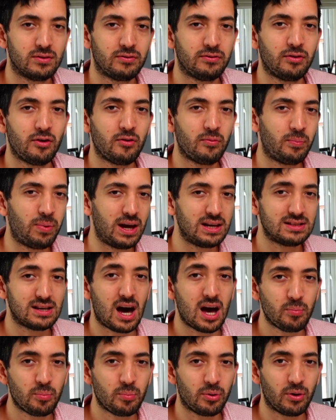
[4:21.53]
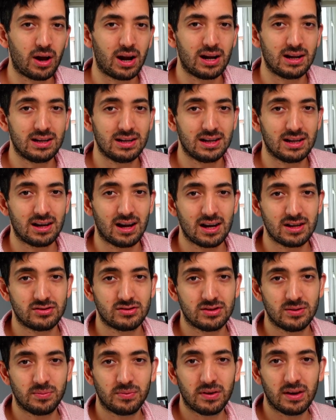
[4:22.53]
fourth place I put LED light
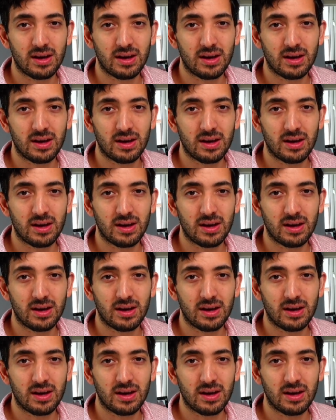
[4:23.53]
strips